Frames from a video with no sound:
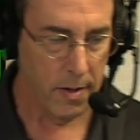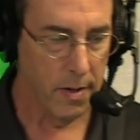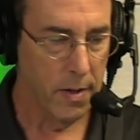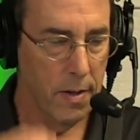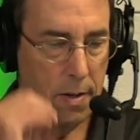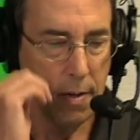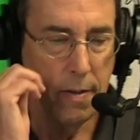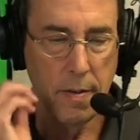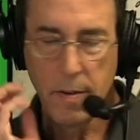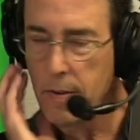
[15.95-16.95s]

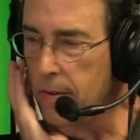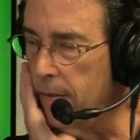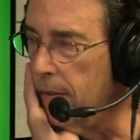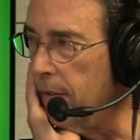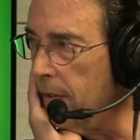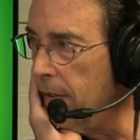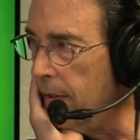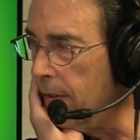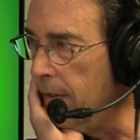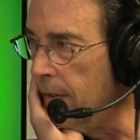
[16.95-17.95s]

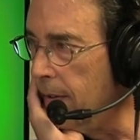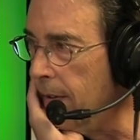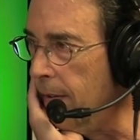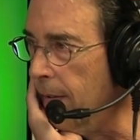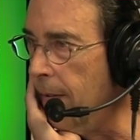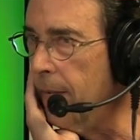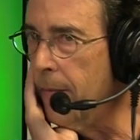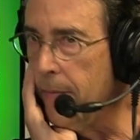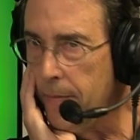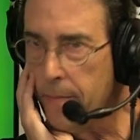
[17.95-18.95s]

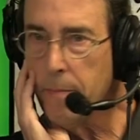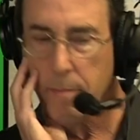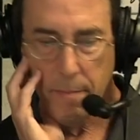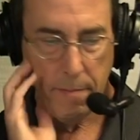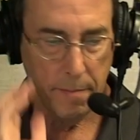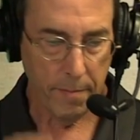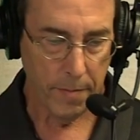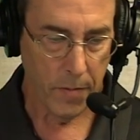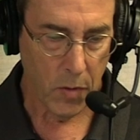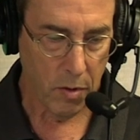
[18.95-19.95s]

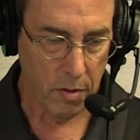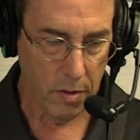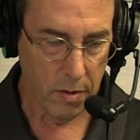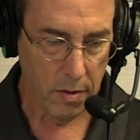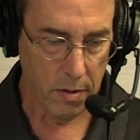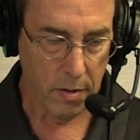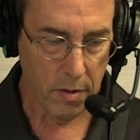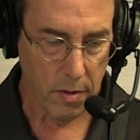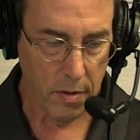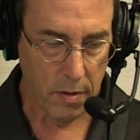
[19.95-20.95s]

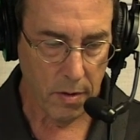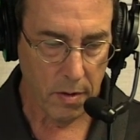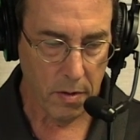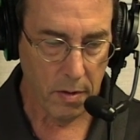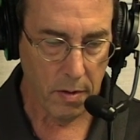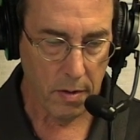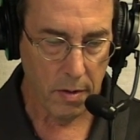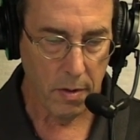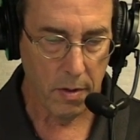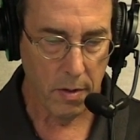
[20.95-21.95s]

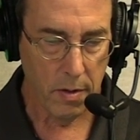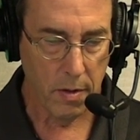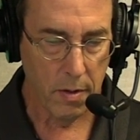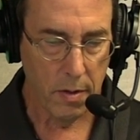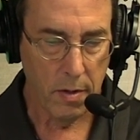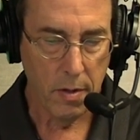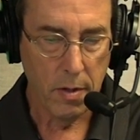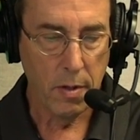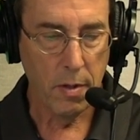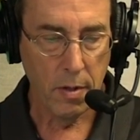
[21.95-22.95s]

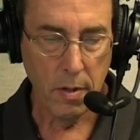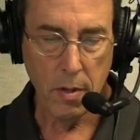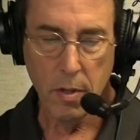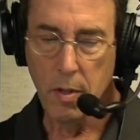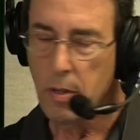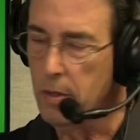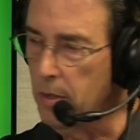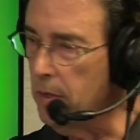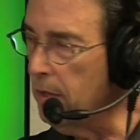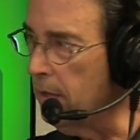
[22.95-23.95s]
No words are spoken by the person on screen.